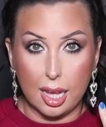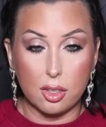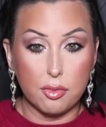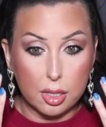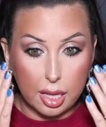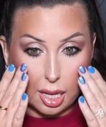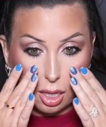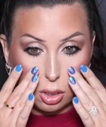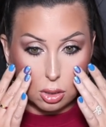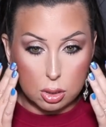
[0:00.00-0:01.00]
I feel like
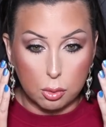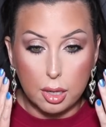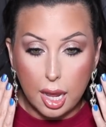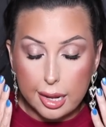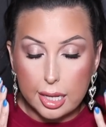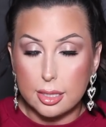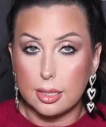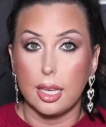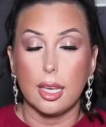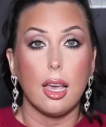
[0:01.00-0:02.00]
I look so
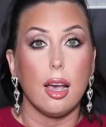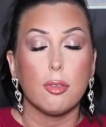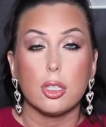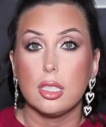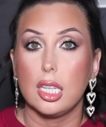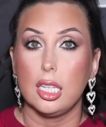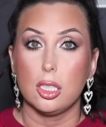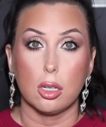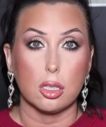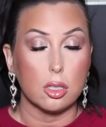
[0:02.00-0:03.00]
nice. It covers any
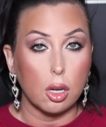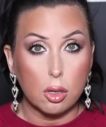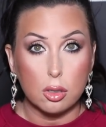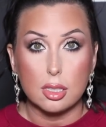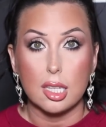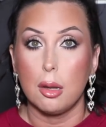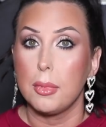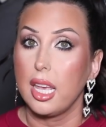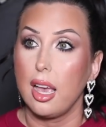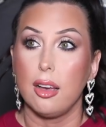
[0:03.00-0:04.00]
dark circles that I
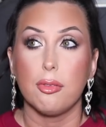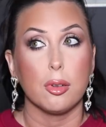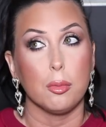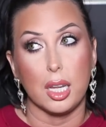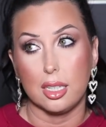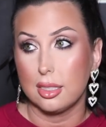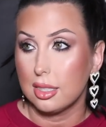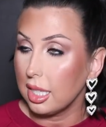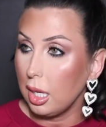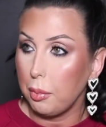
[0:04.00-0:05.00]
may have from not
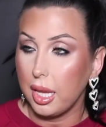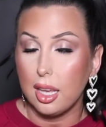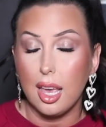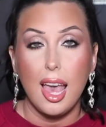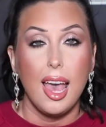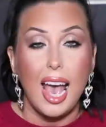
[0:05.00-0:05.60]
sleeping.